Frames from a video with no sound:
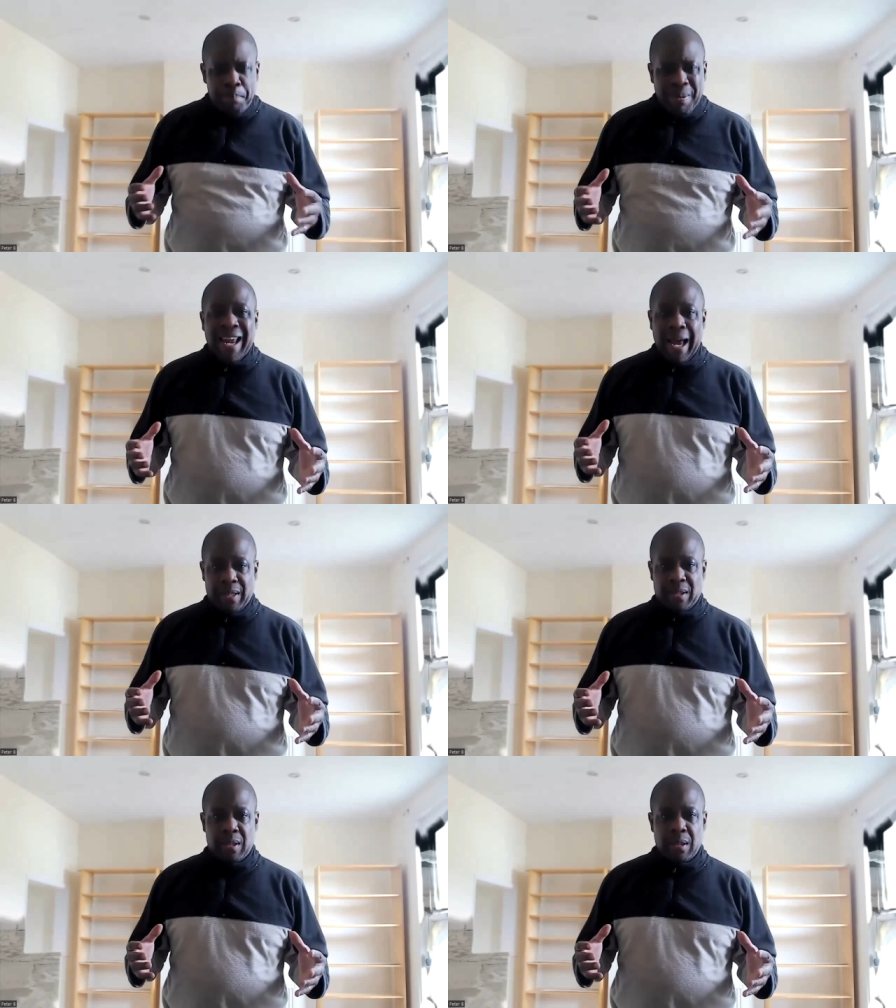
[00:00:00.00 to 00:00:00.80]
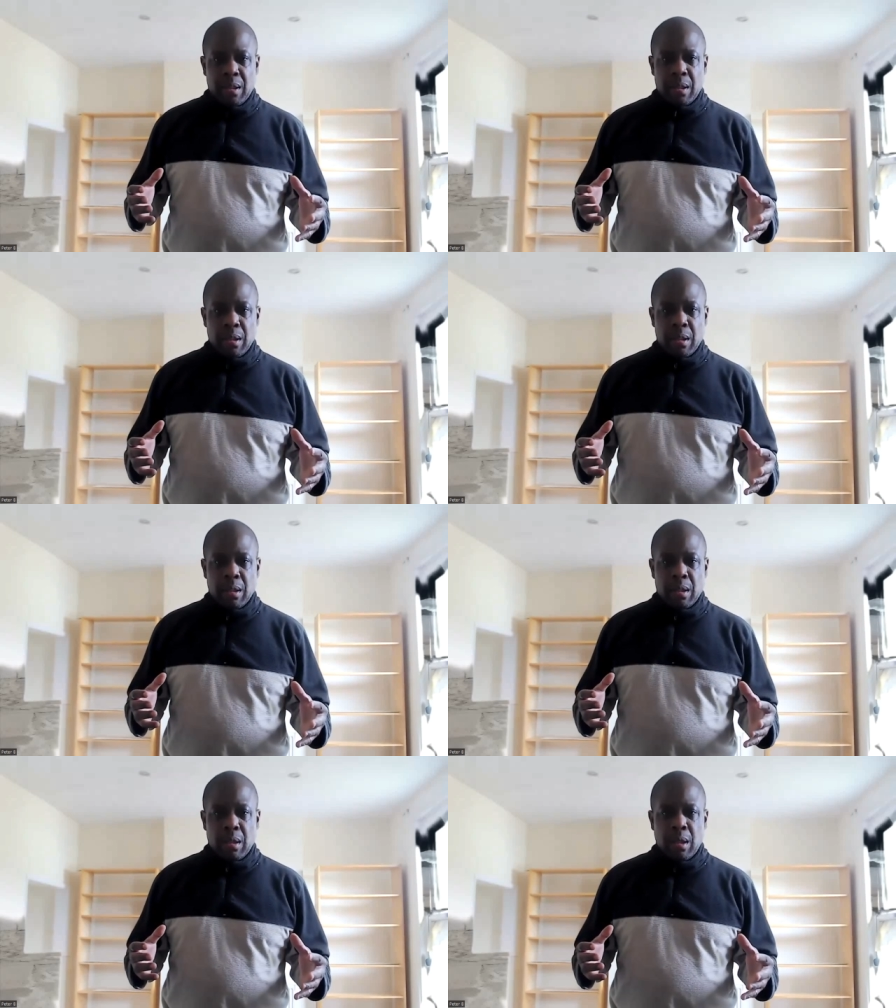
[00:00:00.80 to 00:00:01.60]
B S,
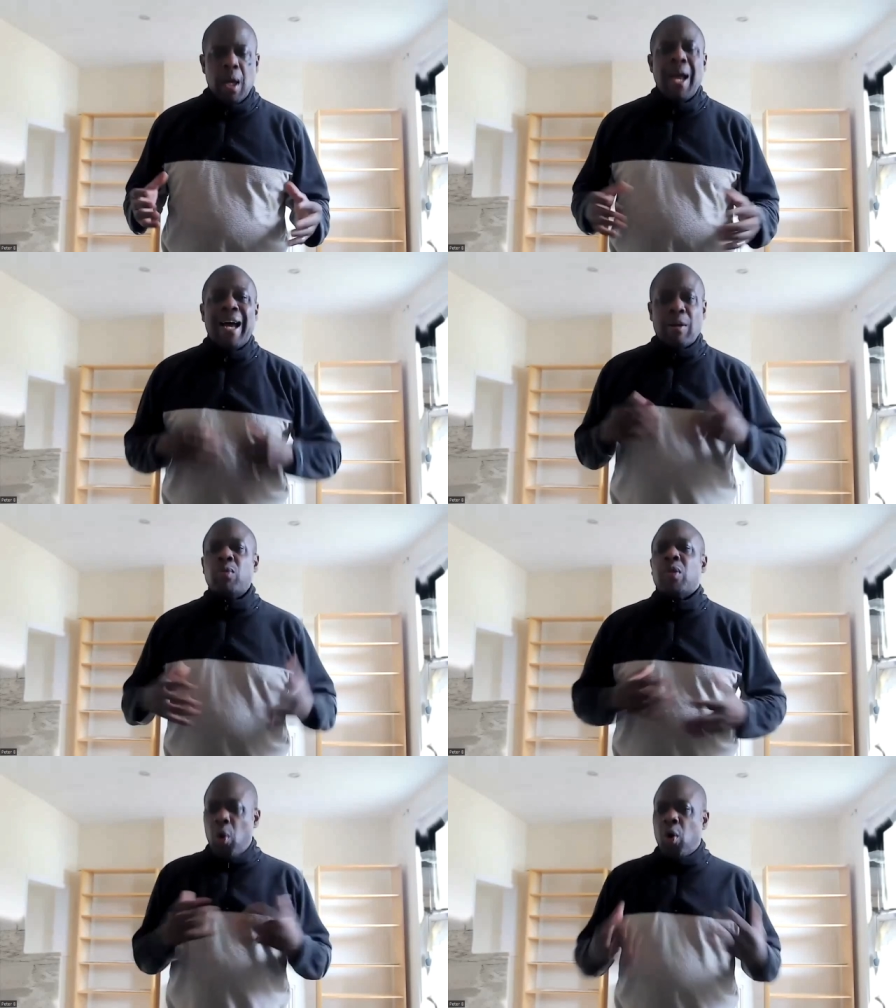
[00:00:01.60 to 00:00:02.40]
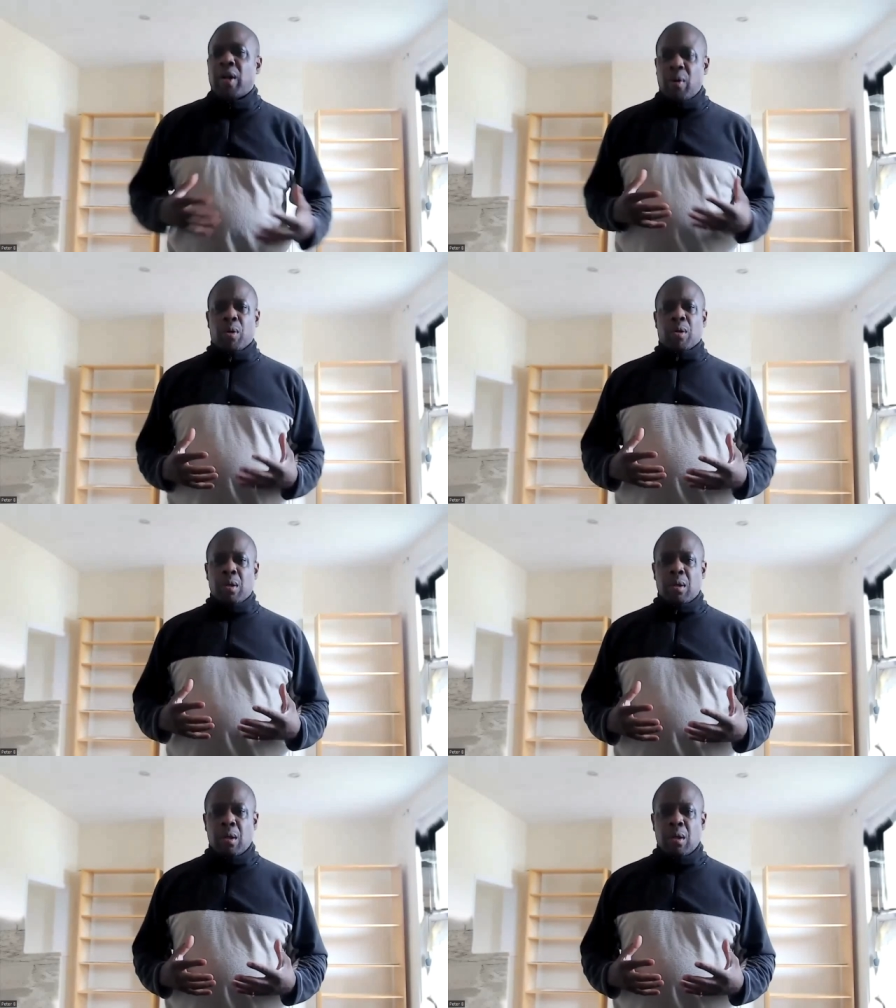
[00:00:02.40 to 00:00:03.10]
and also Hollywood.